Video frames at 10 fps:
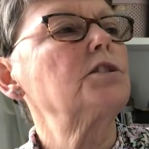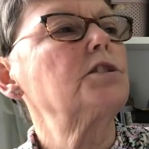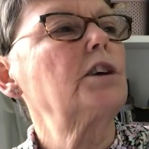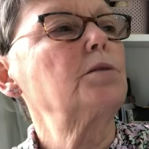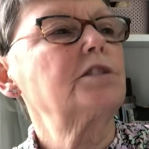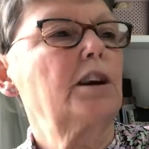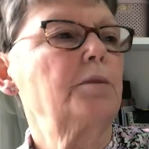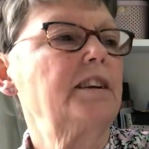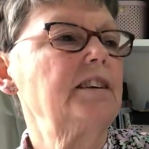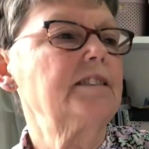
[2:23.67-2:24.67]
So
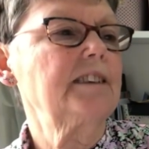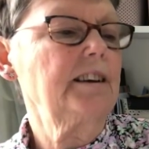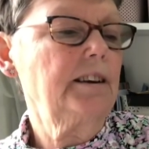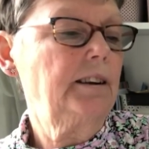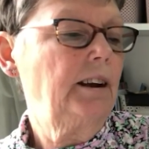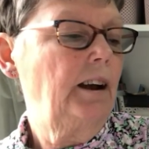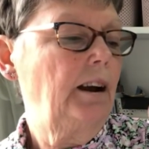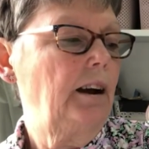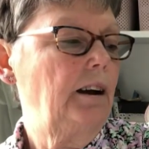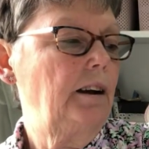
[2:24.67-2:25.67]
Easy.
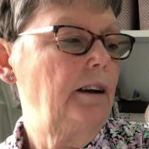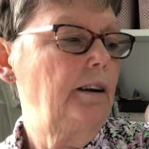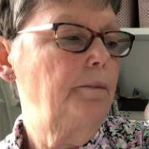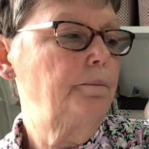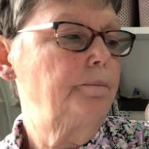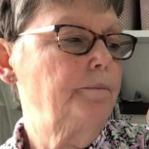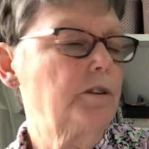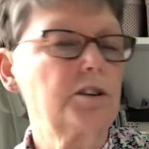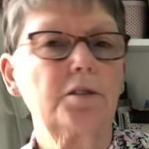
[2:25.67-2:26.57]
So